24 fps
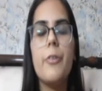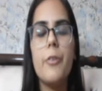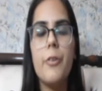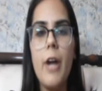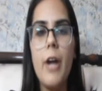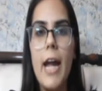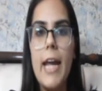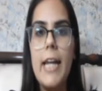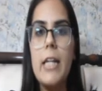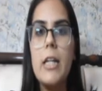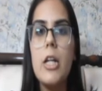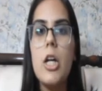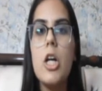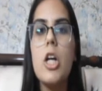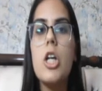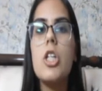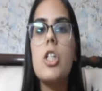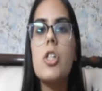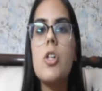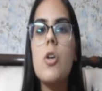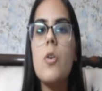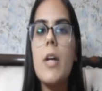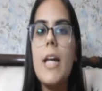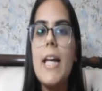Right.
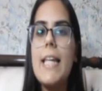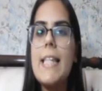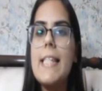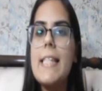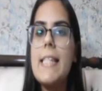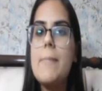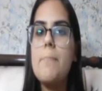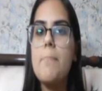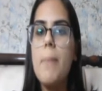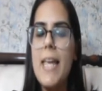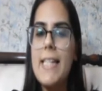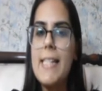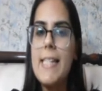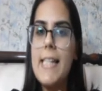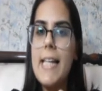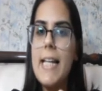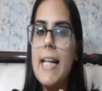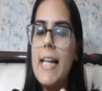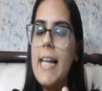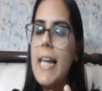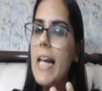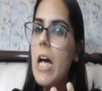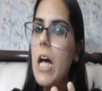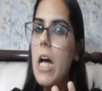So it's
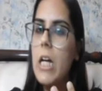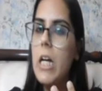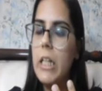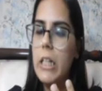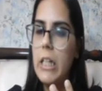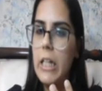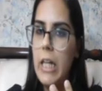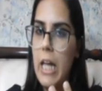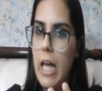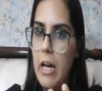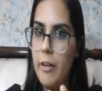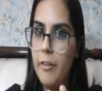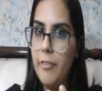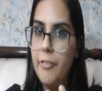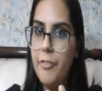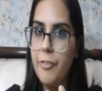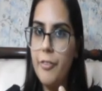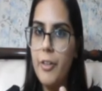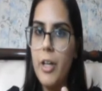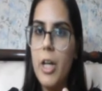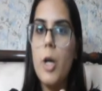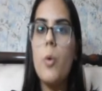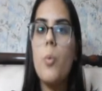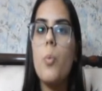basically a glove
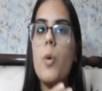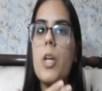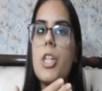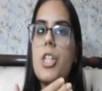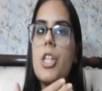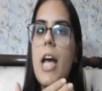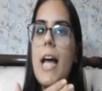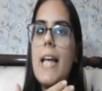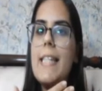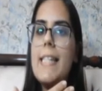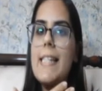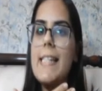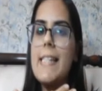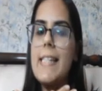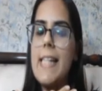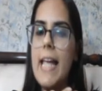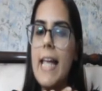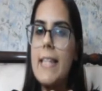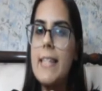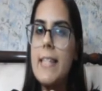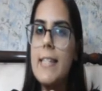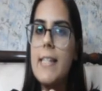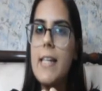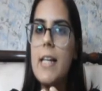which has
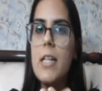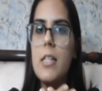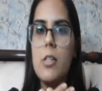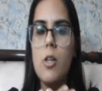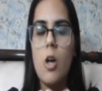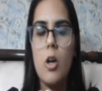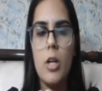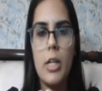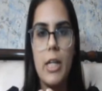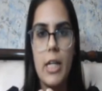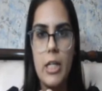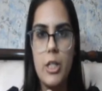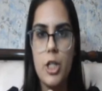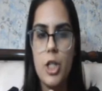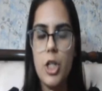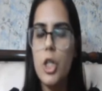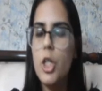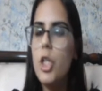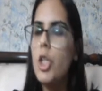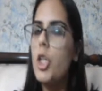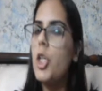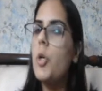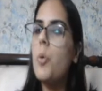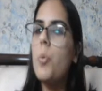sensors on it.
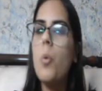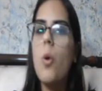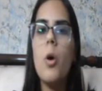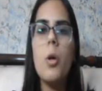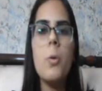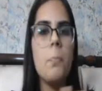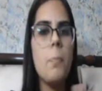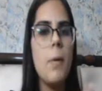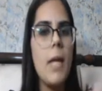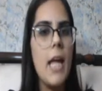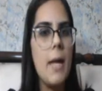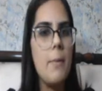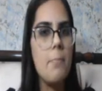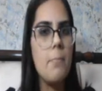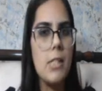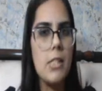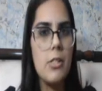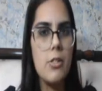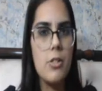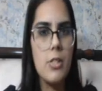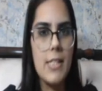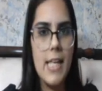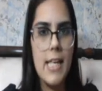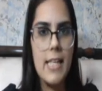You mm-hmm. won't be able
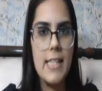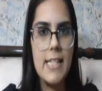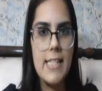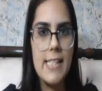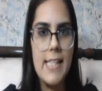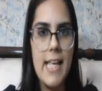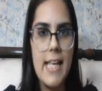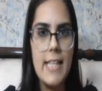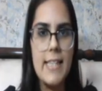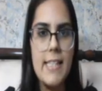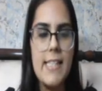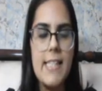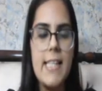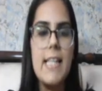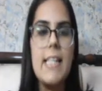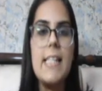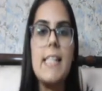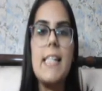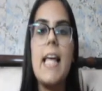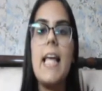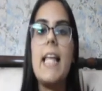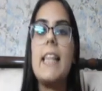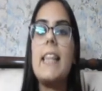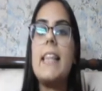to see the sensors.
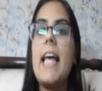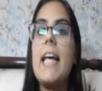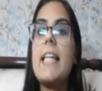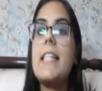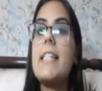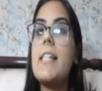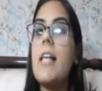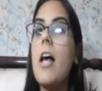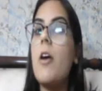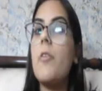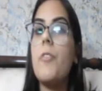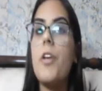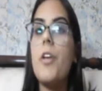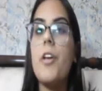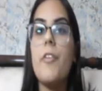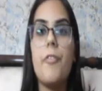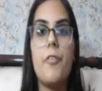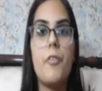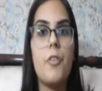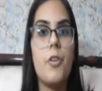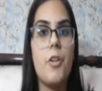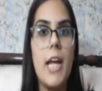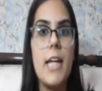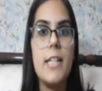That's how we've
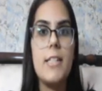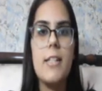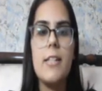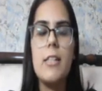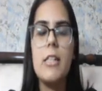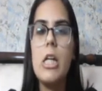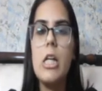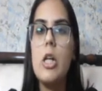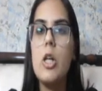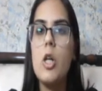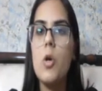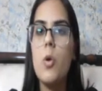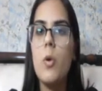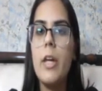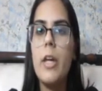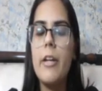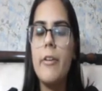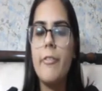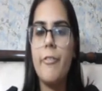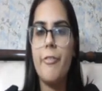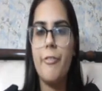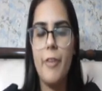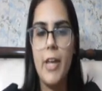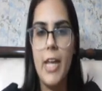created the look
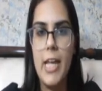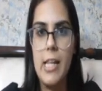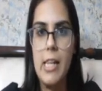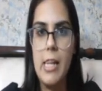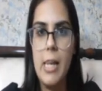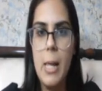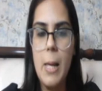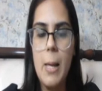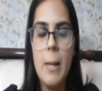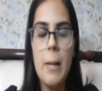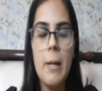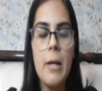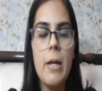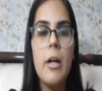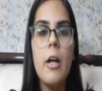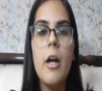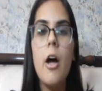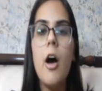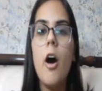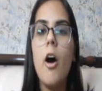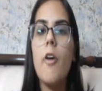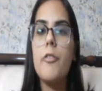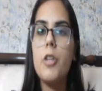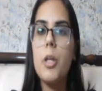and feel
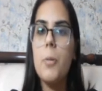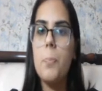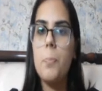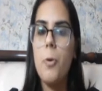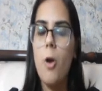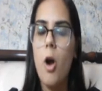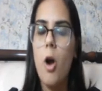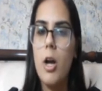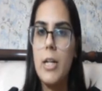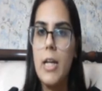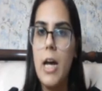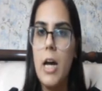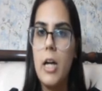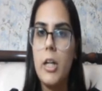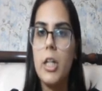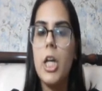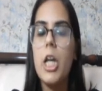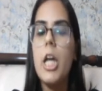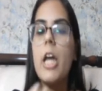of the product.